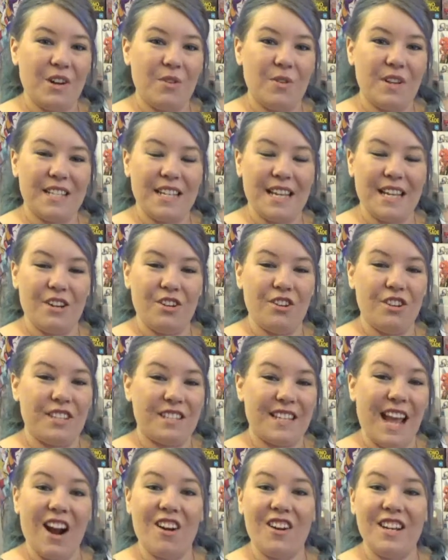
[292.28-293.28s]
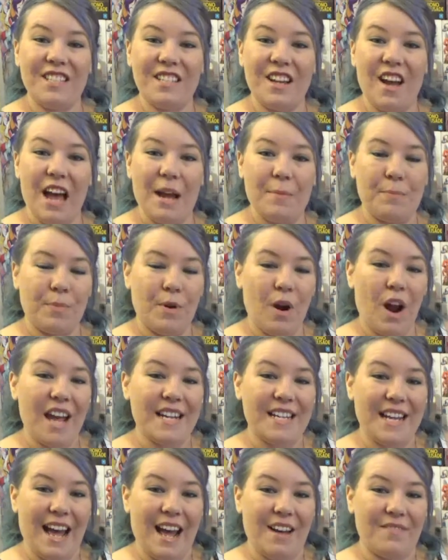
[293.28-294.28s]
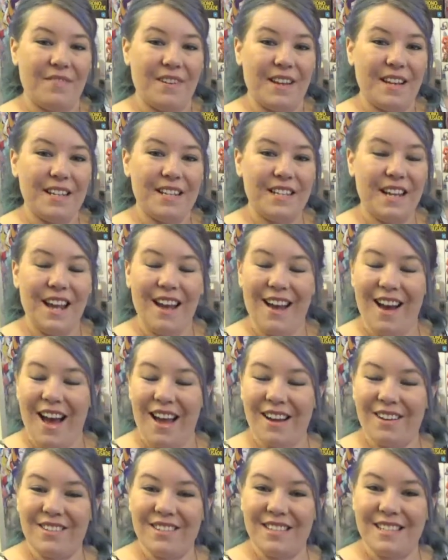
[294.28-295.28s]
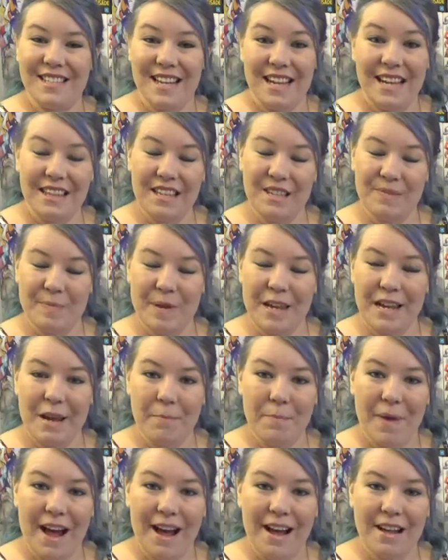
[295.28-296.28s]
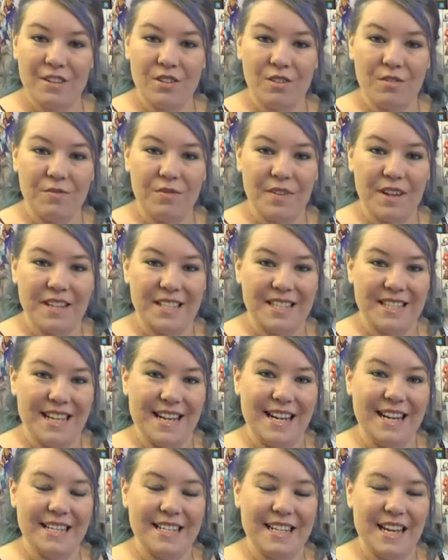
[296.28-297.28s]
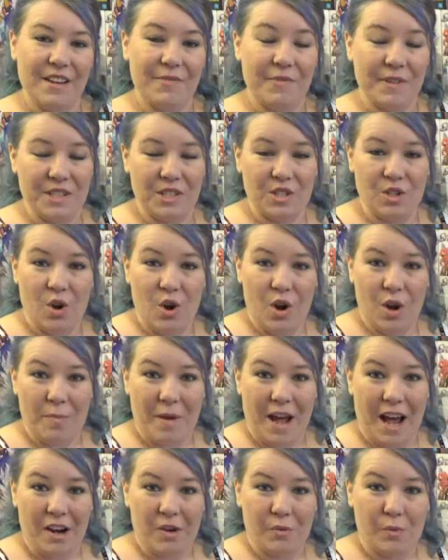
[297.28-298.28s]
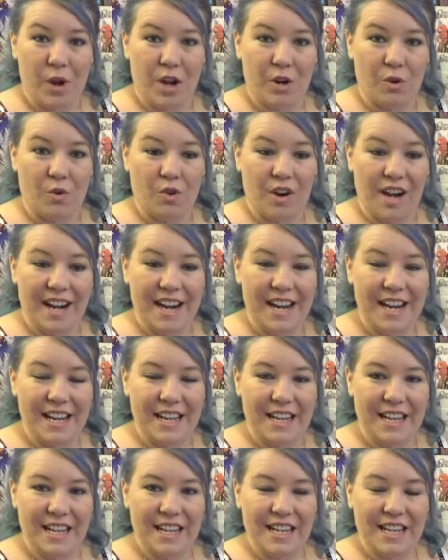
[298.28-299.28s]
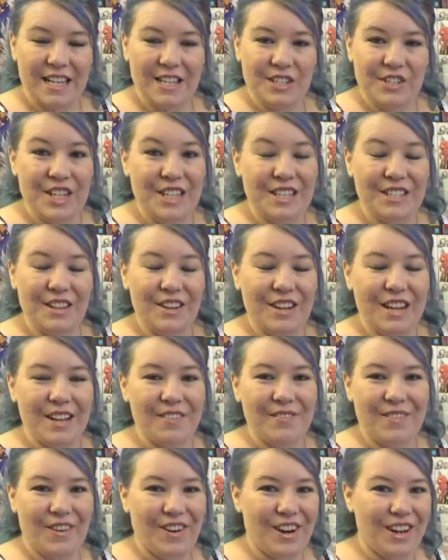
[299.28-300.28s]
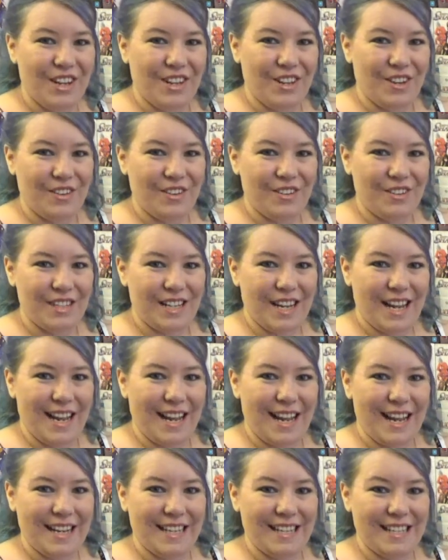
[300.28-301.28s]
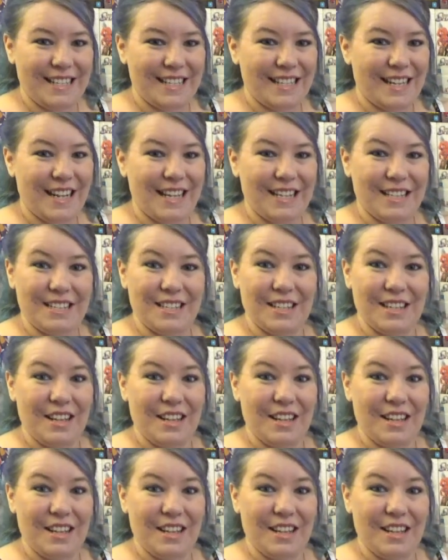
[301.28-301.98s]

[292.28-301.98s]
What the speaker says: who is in her Starry Sky Bright outfit. I could see this being a part of a set if it's not a part of one already. She's looking very cute, and it's